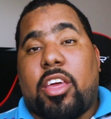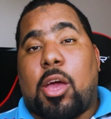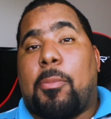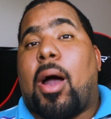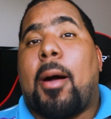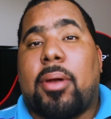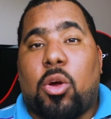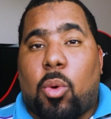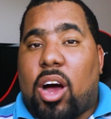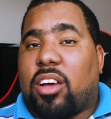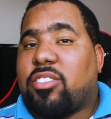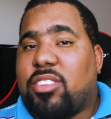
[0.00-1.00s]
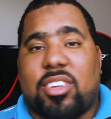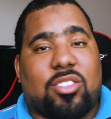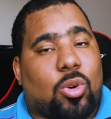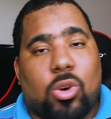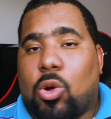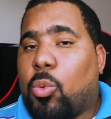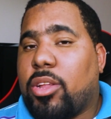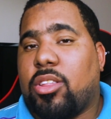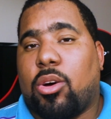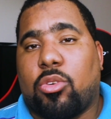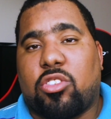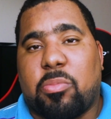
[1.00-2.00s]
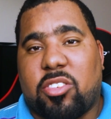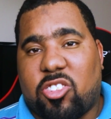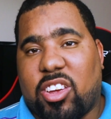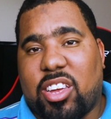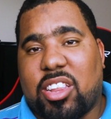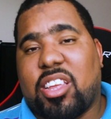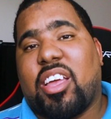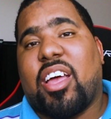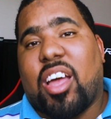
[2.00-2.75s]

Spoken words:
You're probably watching this on a Windows machine